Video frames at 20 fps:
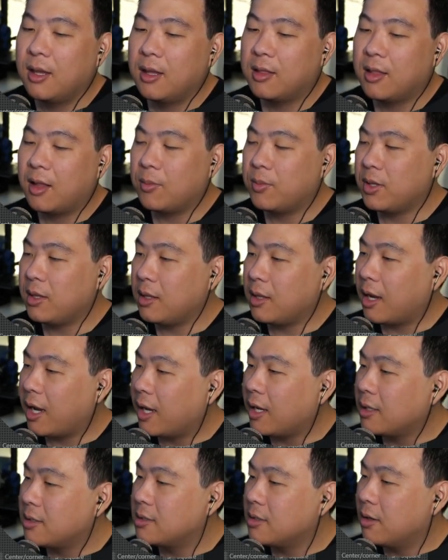that'll be the
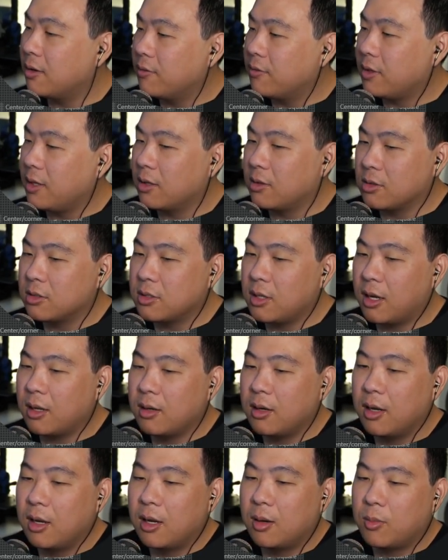height of the inner slot.
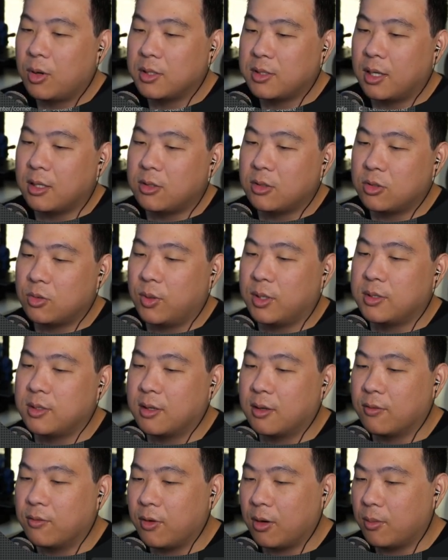Press enter twice to
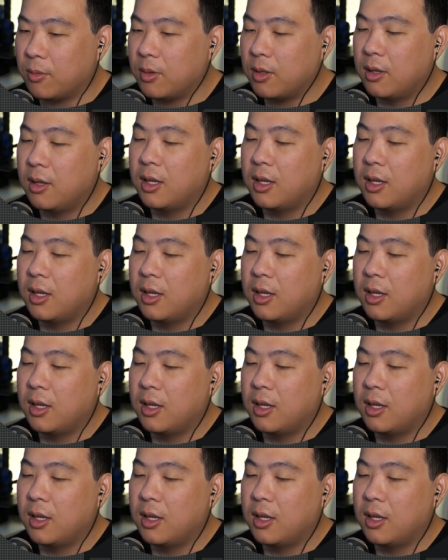confirm.